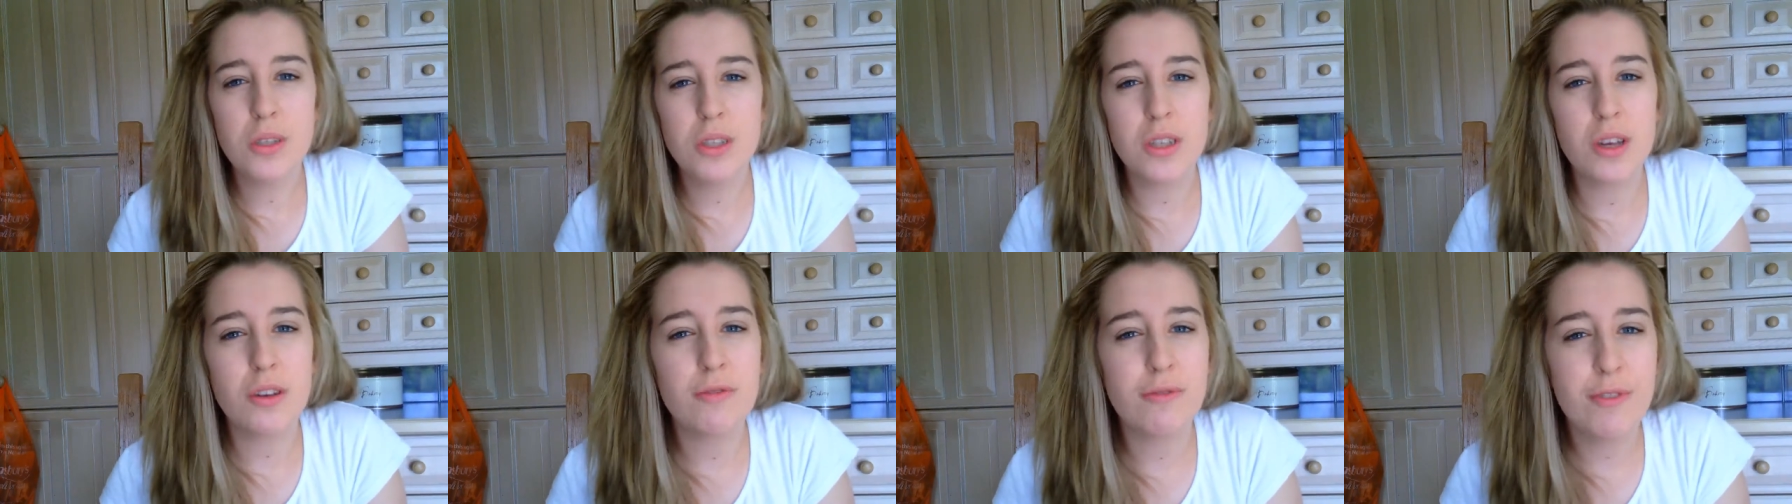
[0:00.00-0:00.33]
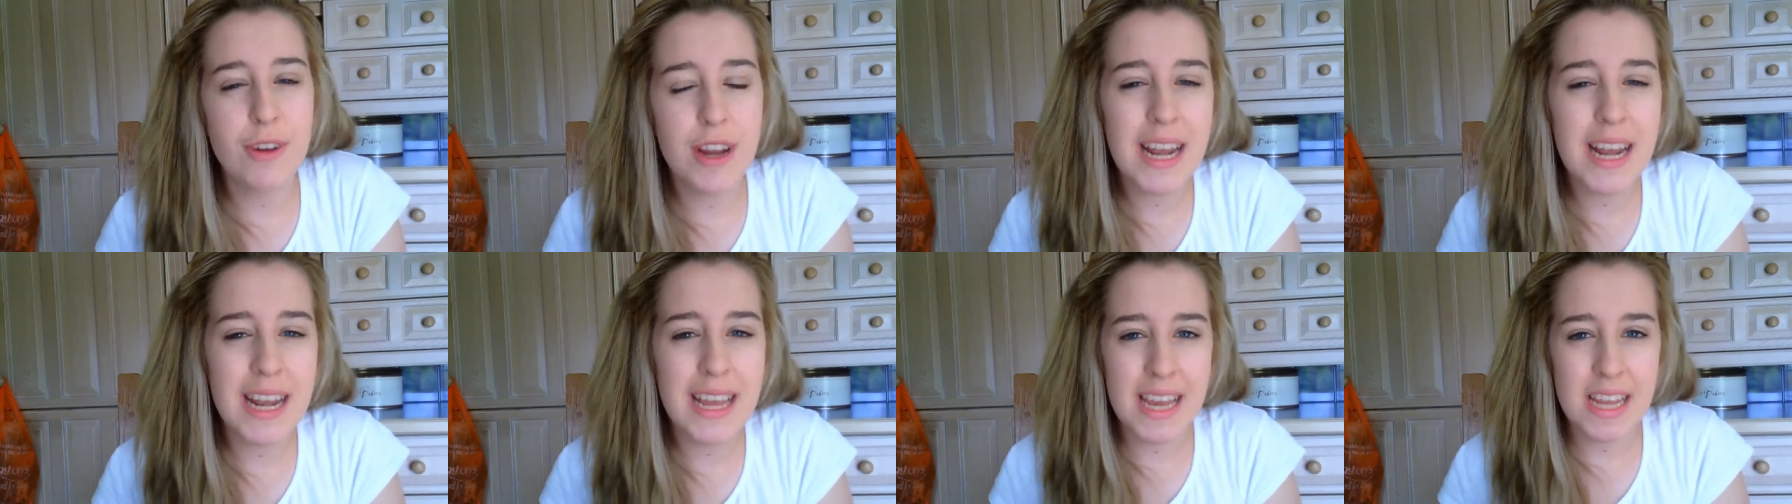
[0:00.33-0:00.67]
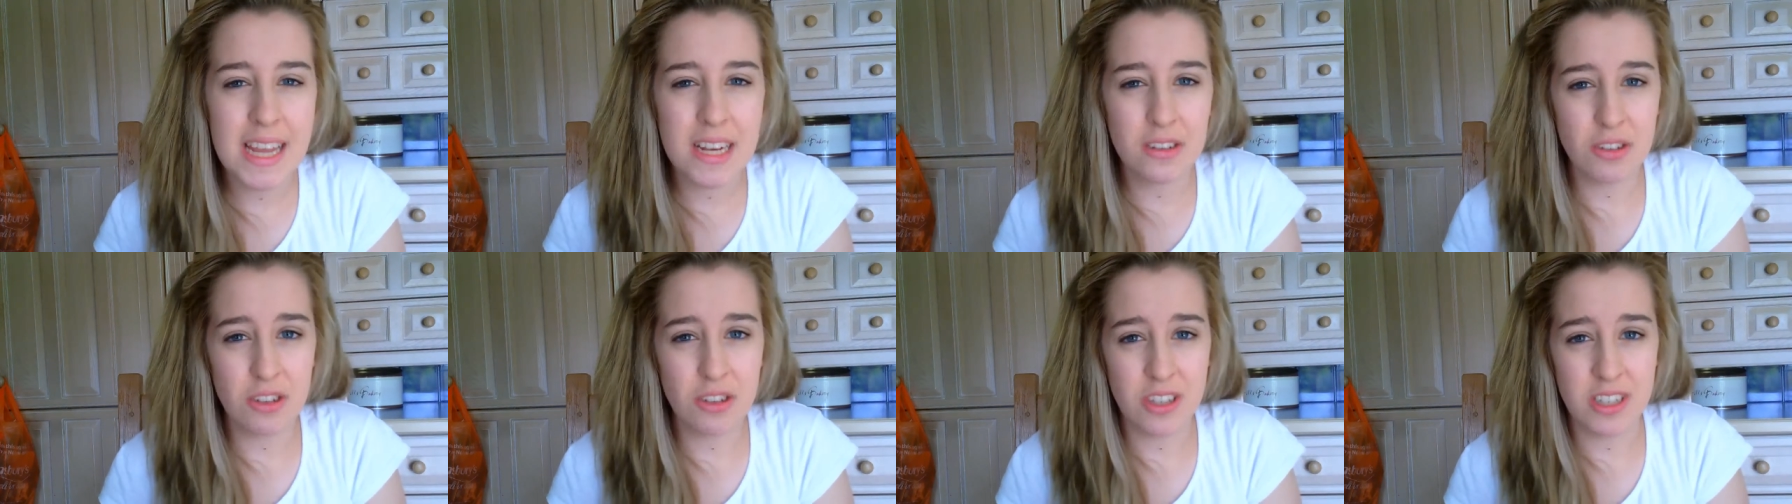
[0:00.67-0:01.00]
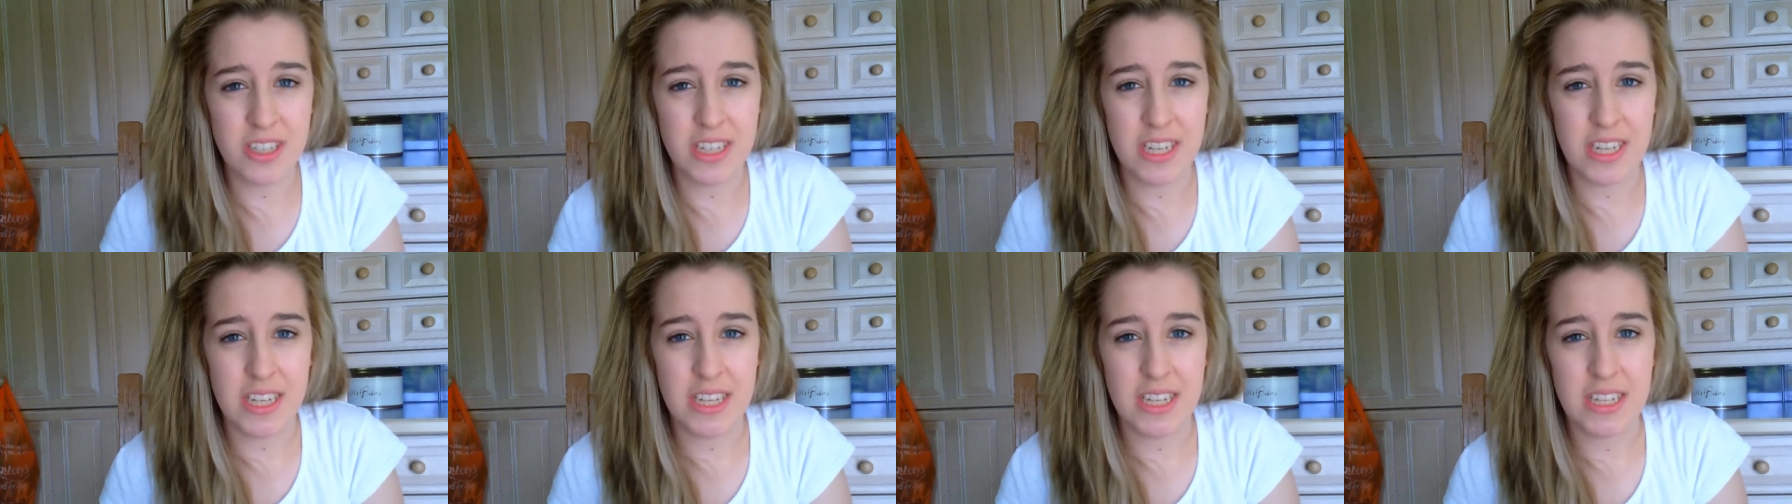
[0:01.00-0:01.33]
also really
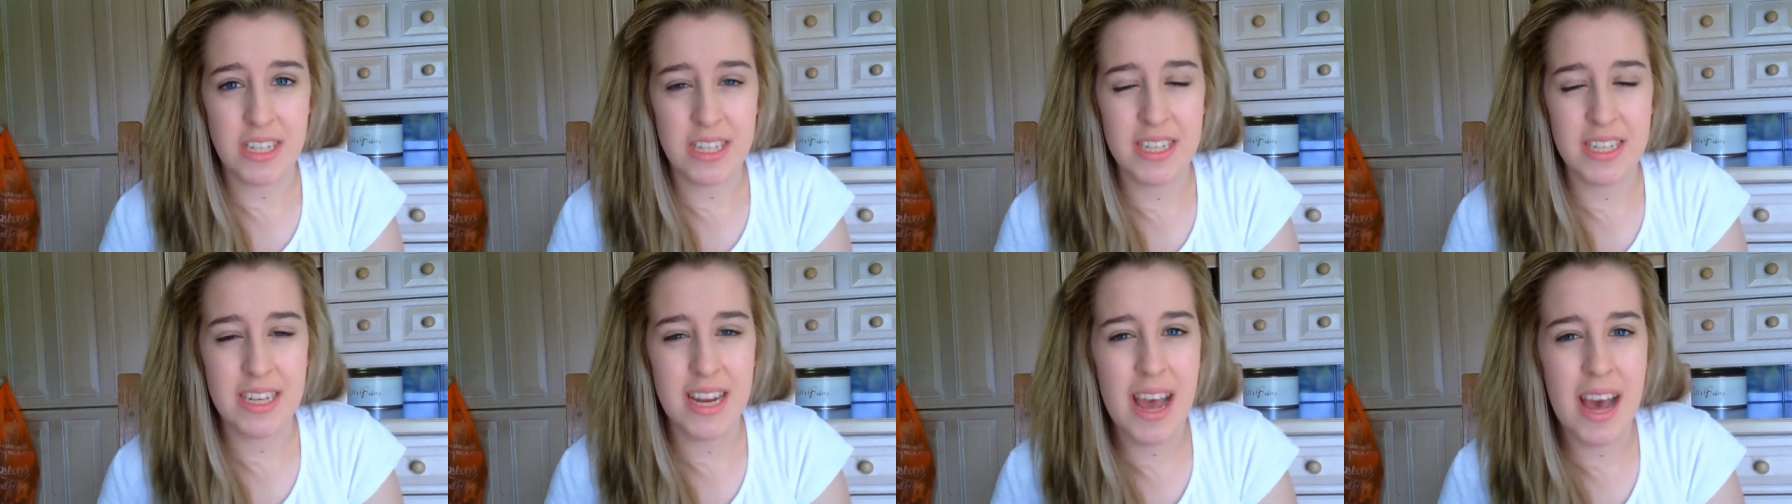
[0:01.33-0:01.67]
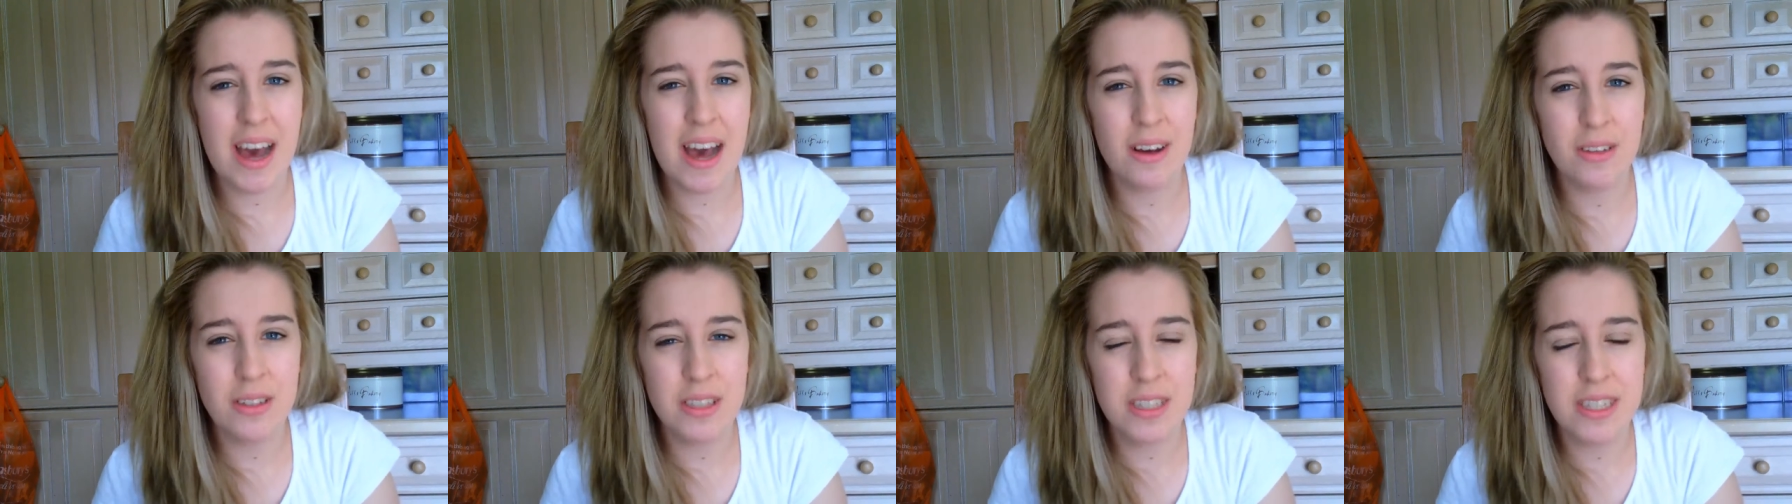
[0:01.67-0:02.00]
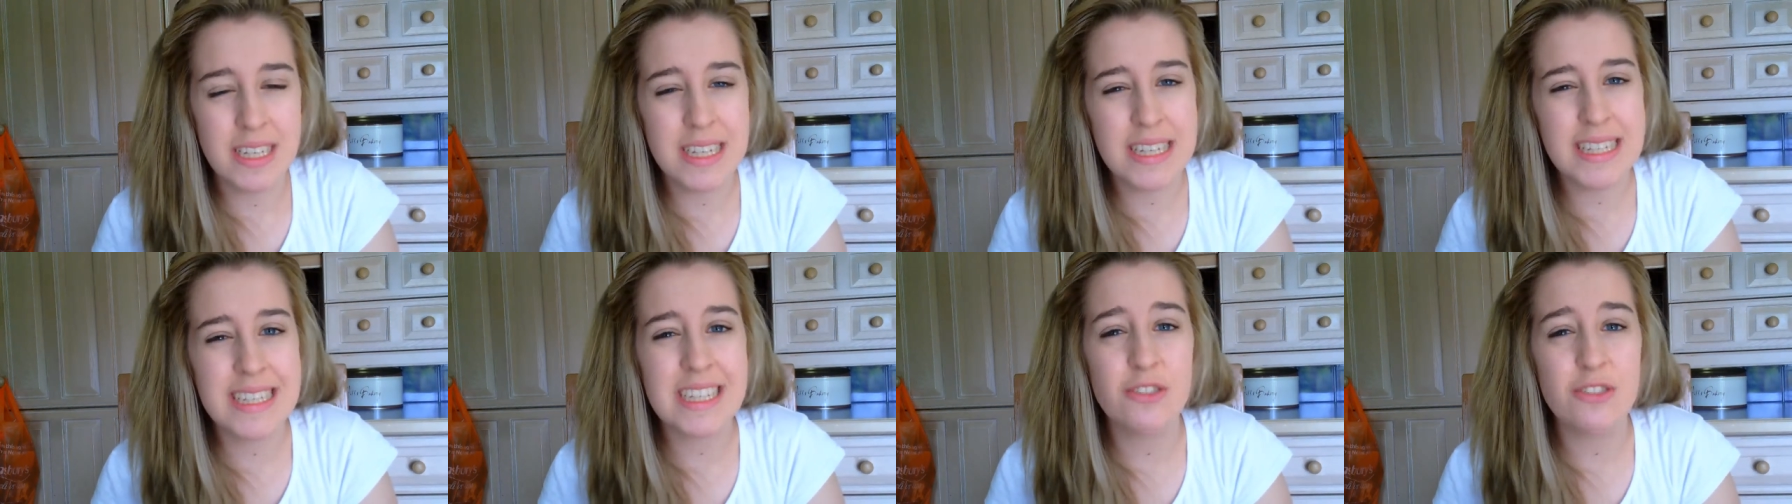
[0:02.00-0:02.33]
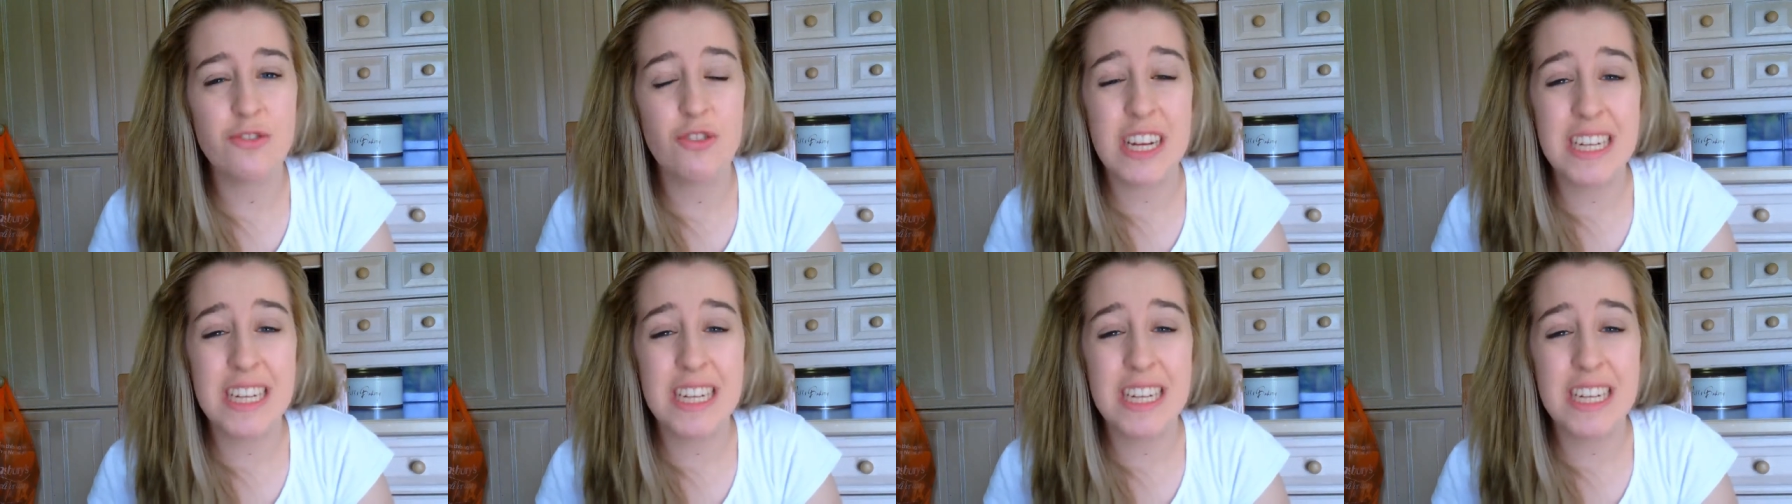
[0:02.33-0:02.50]
interested in how CD